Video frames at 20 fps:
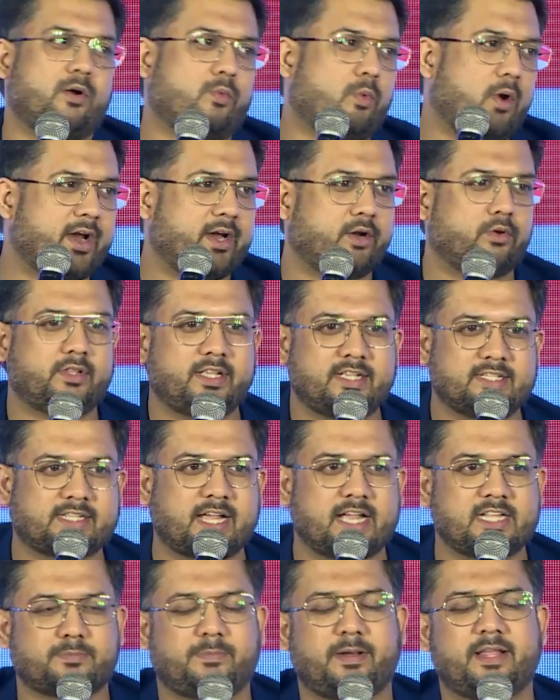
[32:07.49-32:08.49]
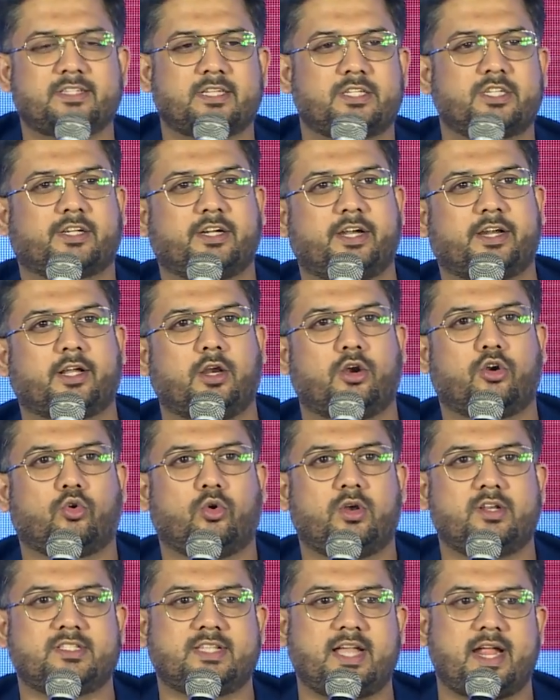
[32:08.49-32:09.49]
Why do these guys play such a critical role
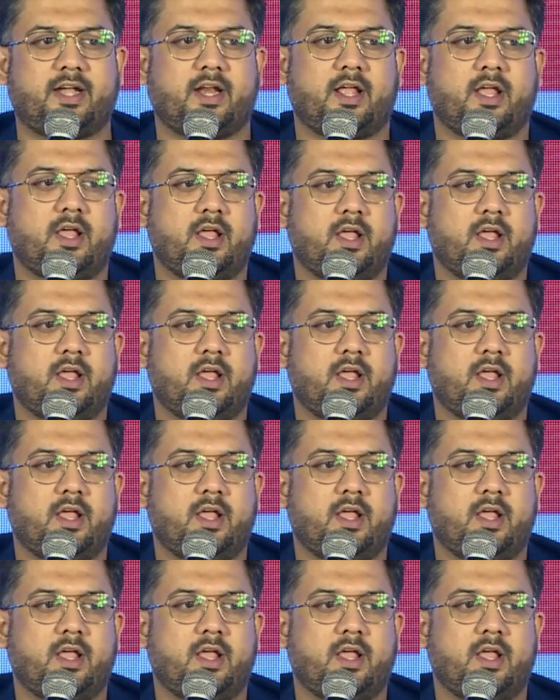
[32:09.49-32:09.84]
is that